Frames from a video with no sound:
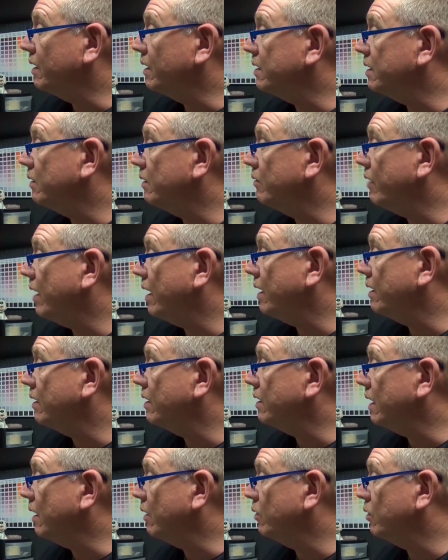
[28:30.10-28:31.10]
say a red and a
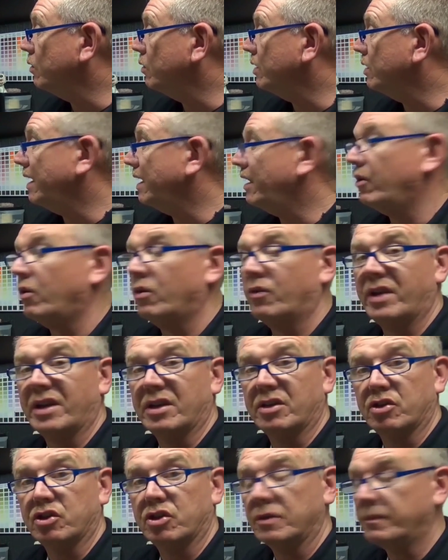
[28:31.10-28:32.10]
yellow, you're going to get an
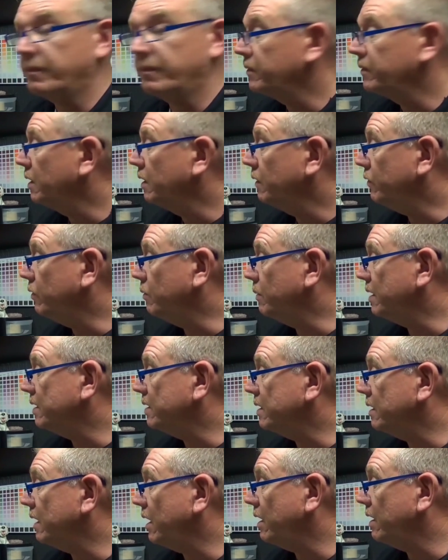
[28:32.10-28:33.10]
orange. If you mix in
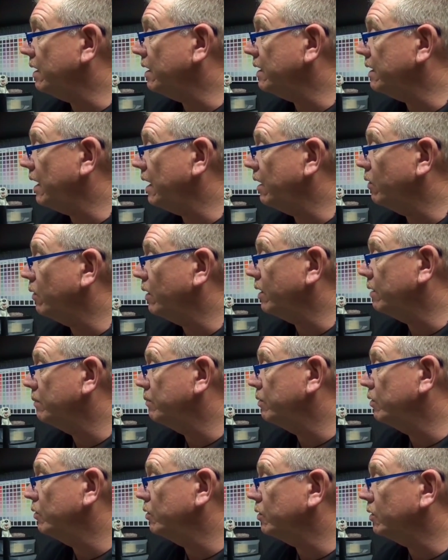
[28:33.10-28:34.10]
that yellow and the
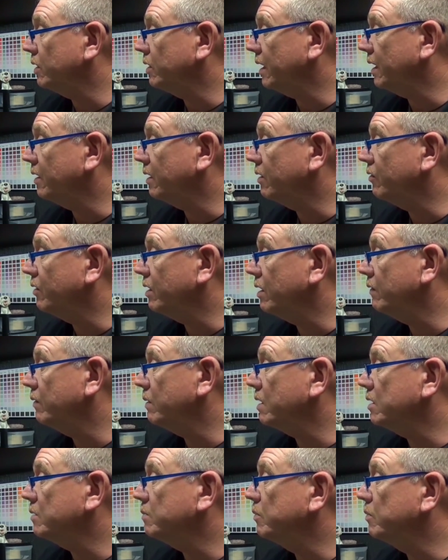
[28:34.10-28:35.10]
blue, you're going to get a green. If you
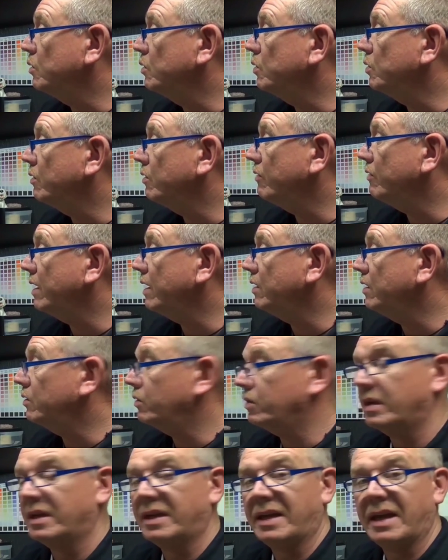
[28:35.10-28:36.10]
mix blue and a red, you're going
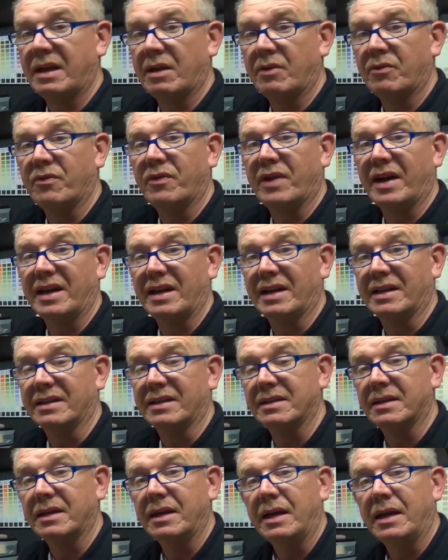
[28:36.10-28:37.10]
to get a violet.
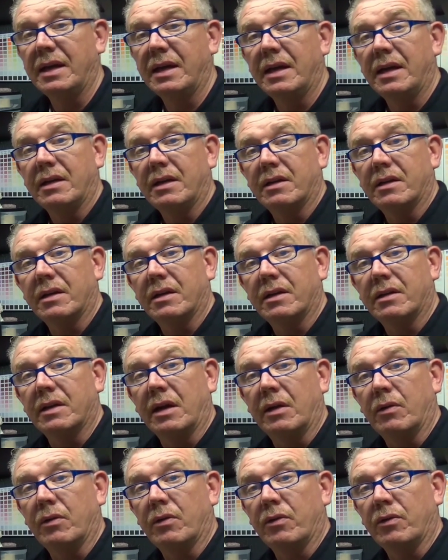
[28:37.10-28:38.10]

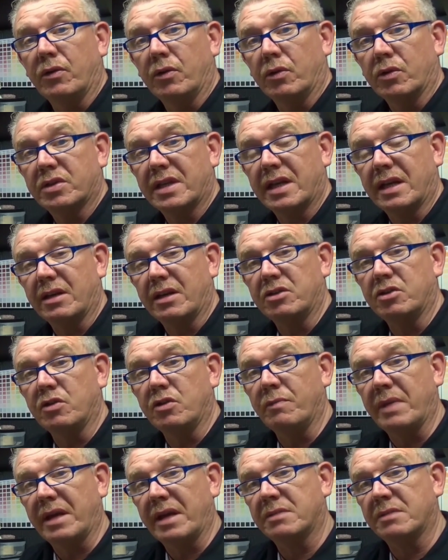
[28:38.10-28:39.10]
Now those colours you
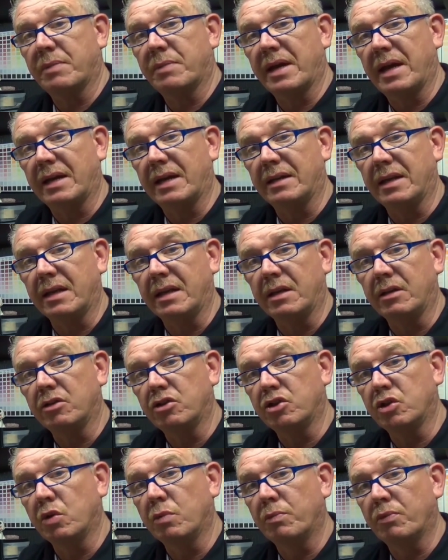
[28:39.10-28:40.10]
mix by adding
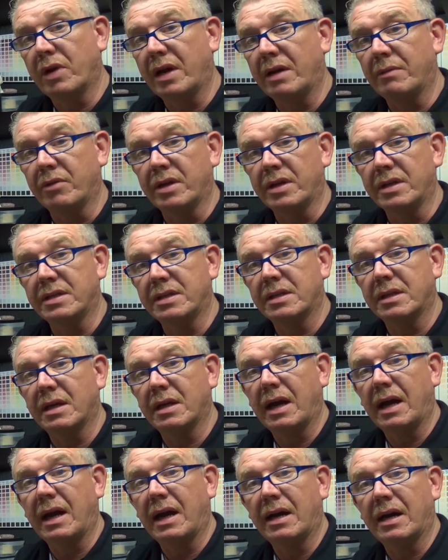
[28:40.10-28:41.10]
two primaries
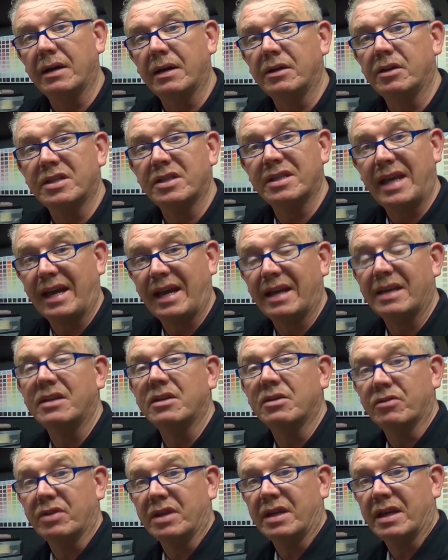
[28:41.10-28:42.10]
are your
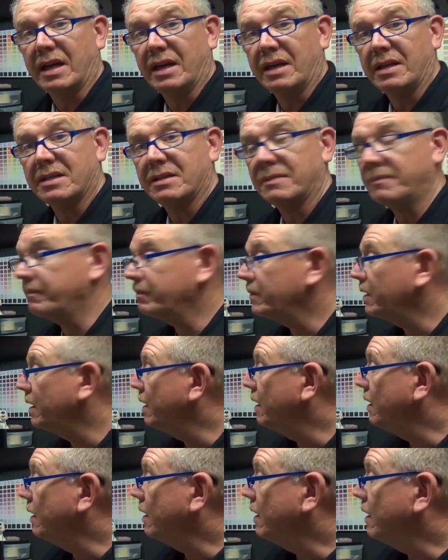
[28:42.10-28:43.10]
secondary colours.
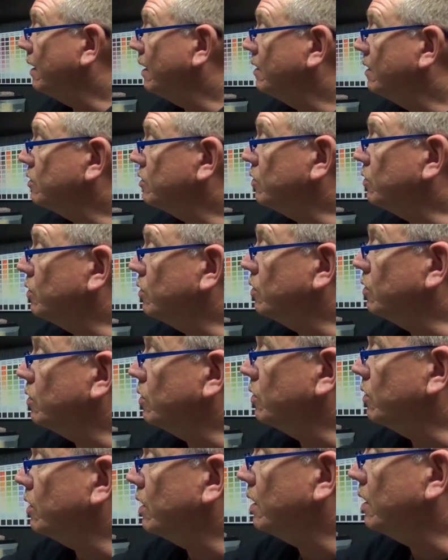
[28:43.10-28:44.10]
So you're going to